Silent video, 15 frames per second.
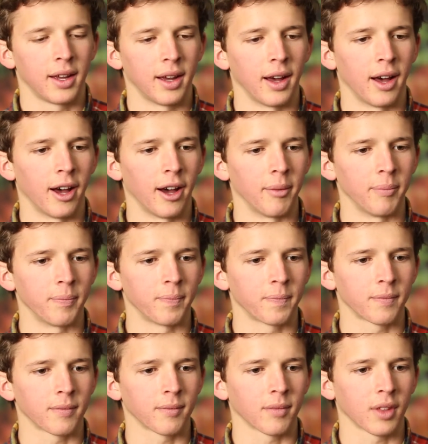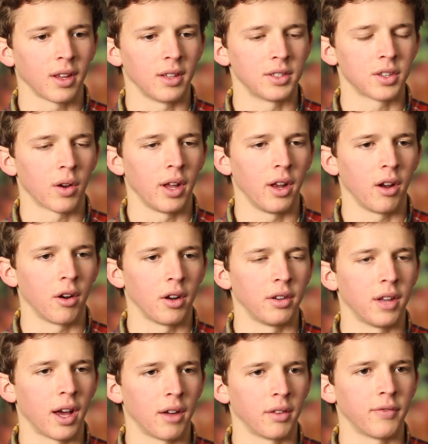And so I narrowed it
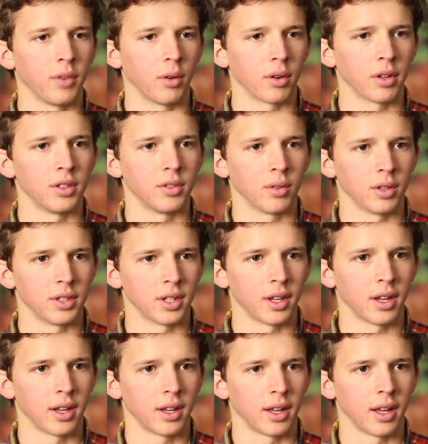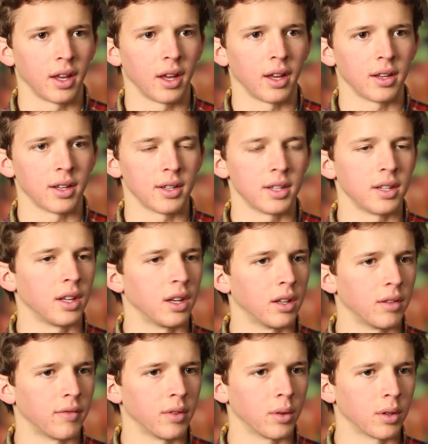down to Florida and Georgia, and I didn't get
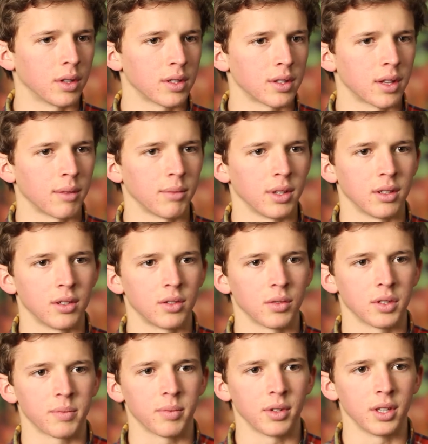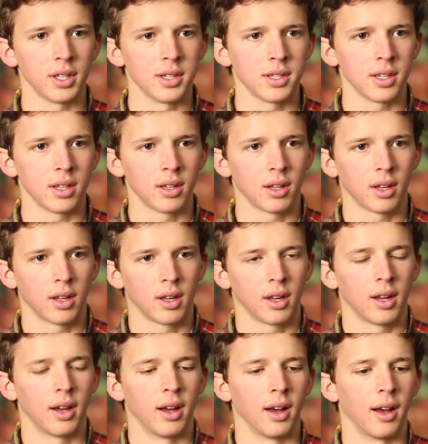into Florida, so that made the choice pretty easy.
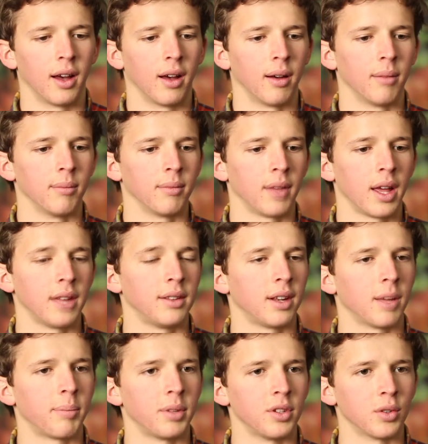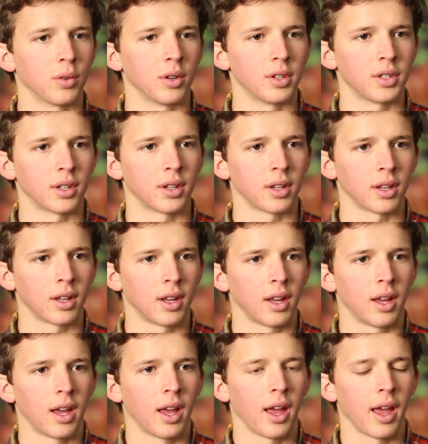Ended up at Georgia,
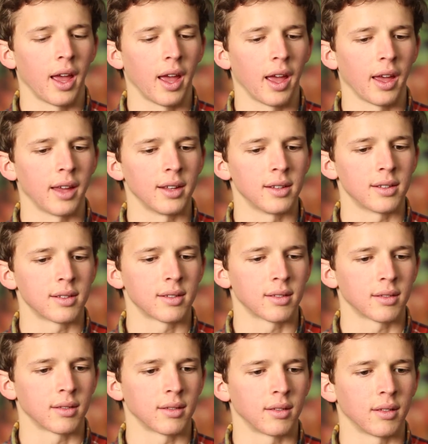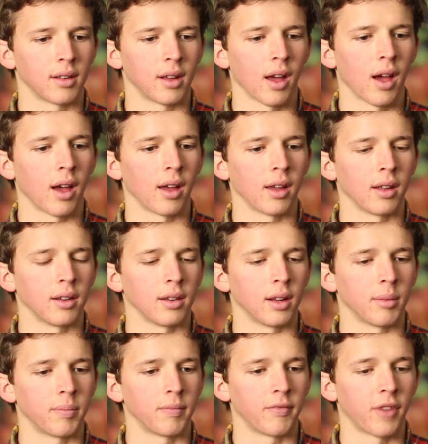and I ended
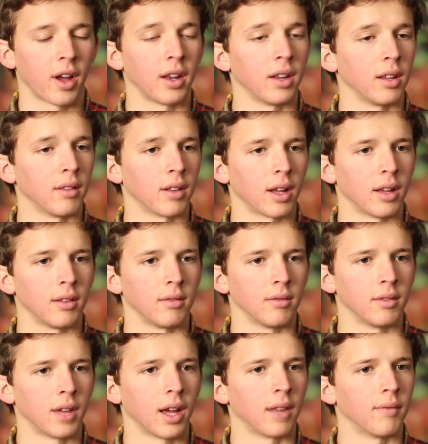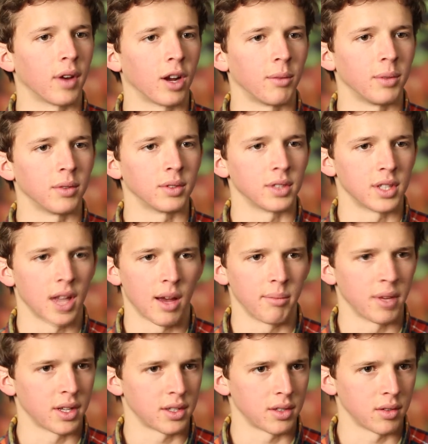up finding that that environment was not
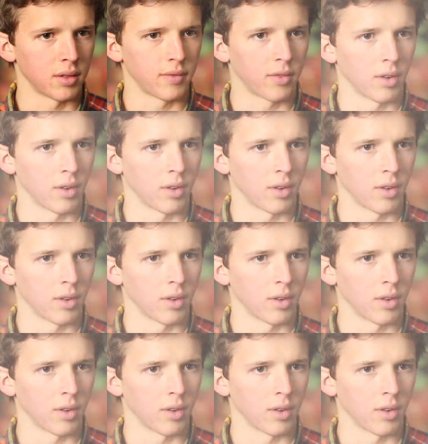best suited